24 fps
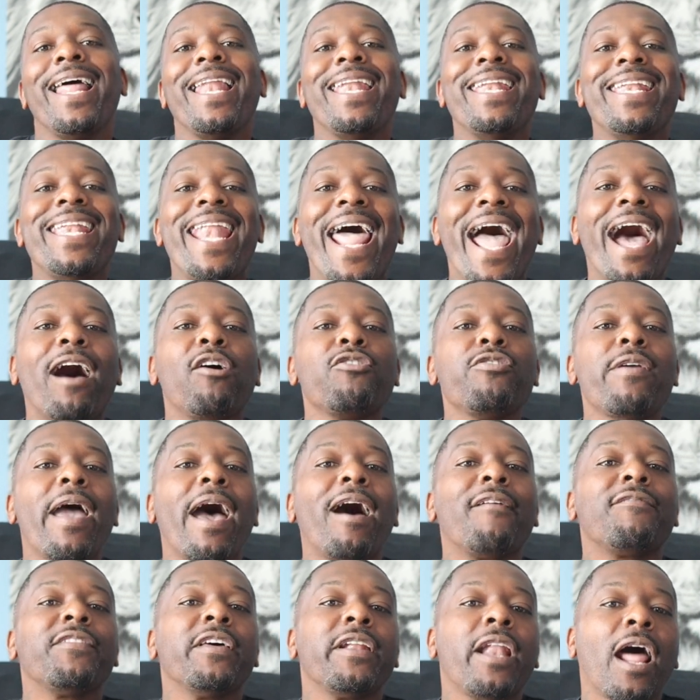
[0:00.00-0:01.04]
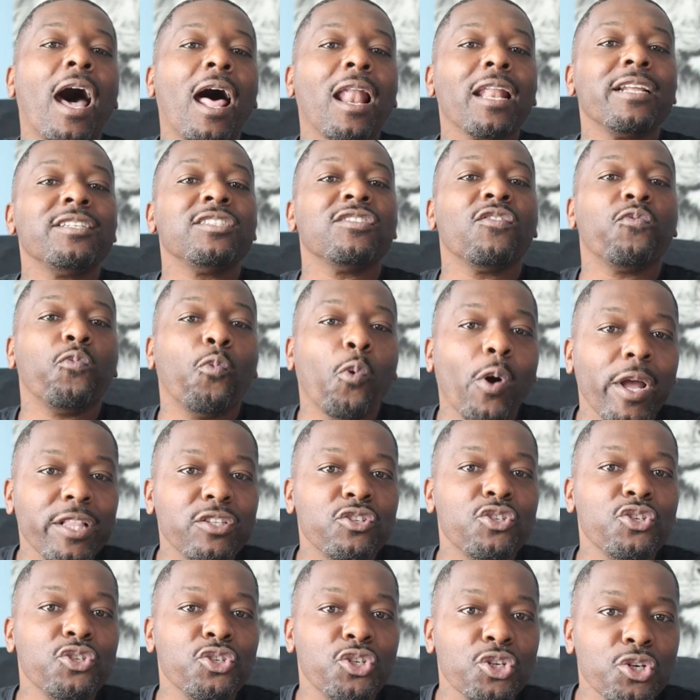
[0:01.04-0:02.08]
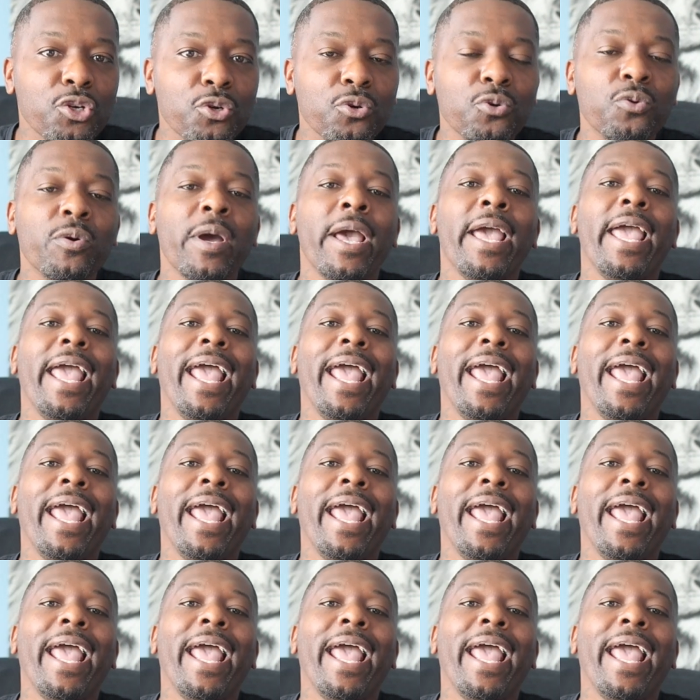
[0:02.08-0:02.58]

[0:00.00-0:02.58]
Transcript: now you have the knowledge of what to do